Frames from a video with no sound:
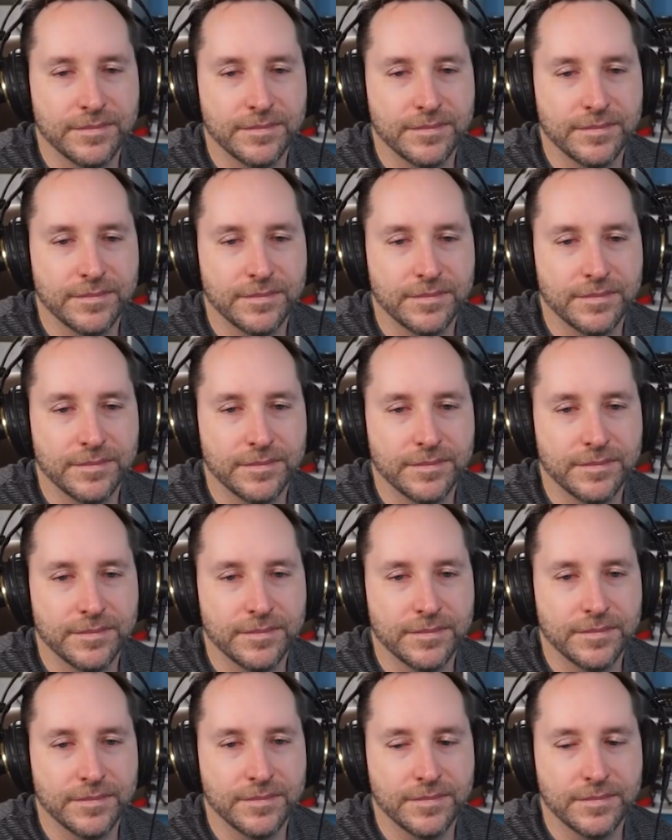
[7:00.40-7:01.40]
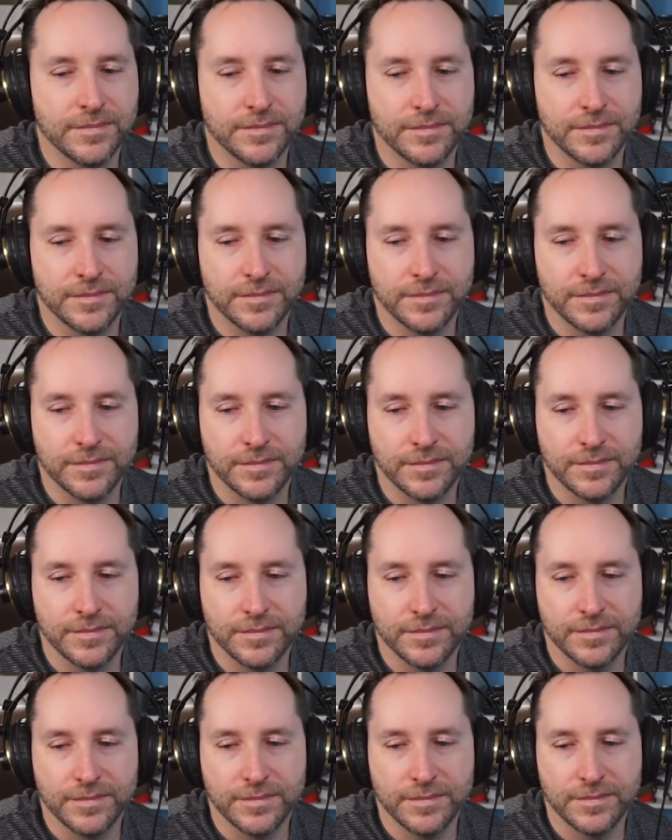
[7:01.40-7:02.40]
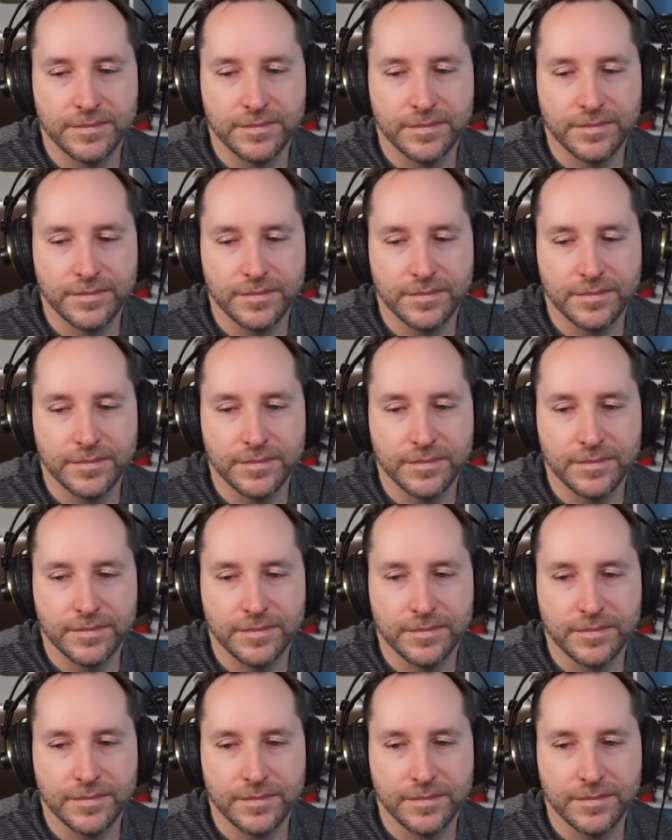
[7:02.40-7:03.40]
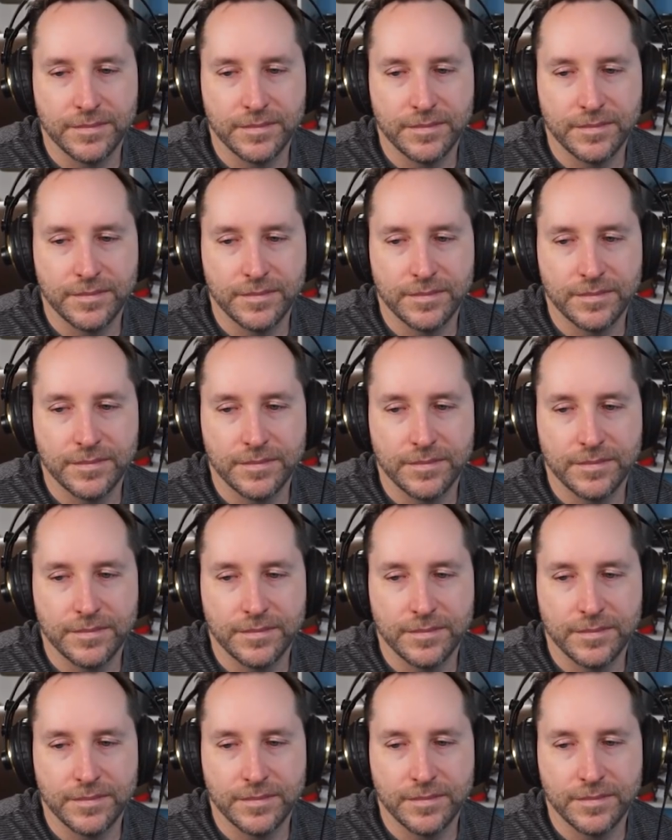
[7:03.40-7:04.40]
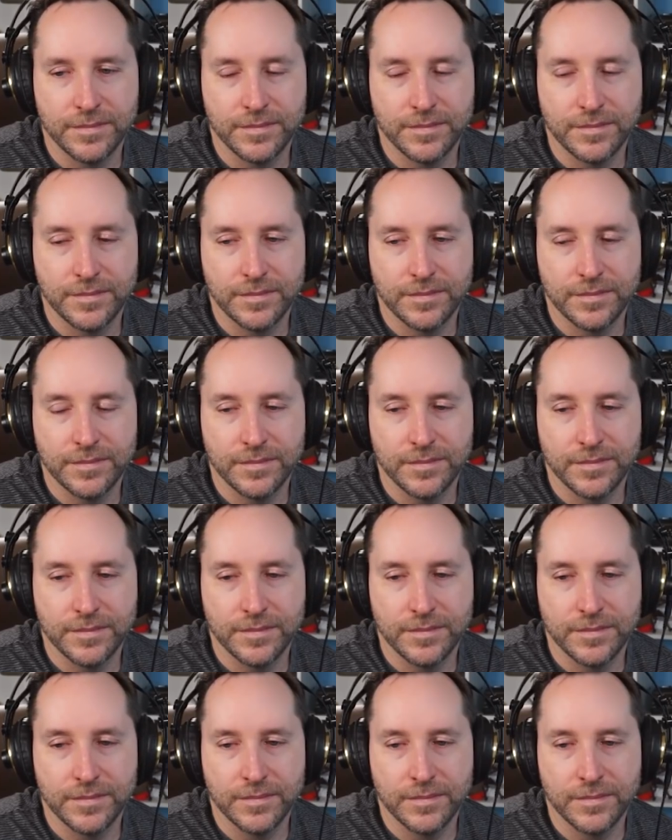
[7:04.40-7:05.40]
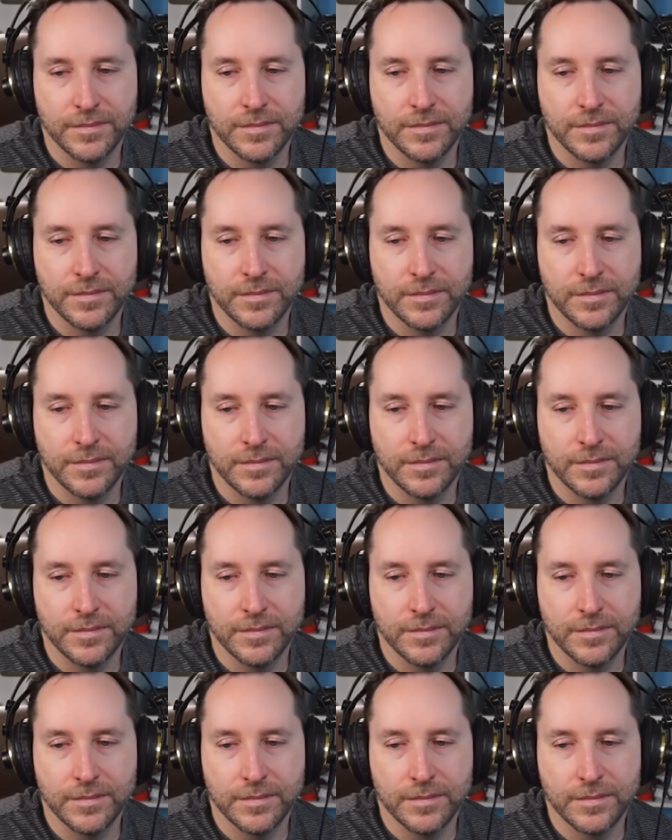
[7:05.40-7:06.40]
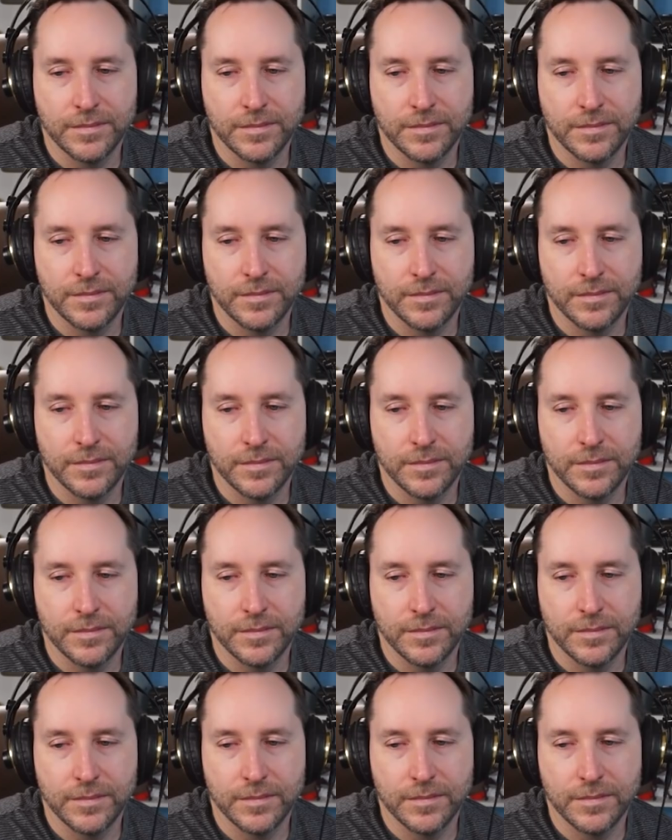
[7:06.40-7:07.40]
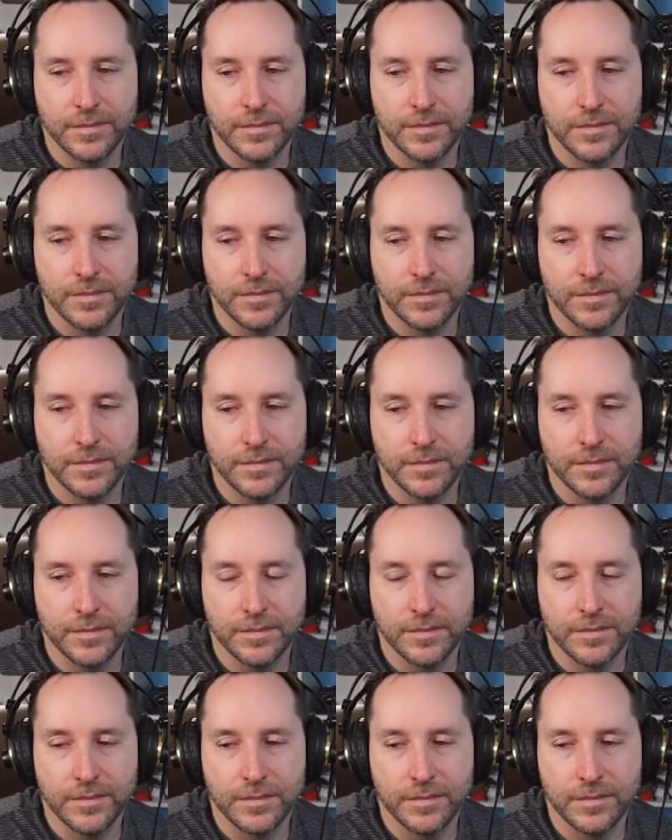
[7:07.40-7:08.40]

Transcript: [no speech]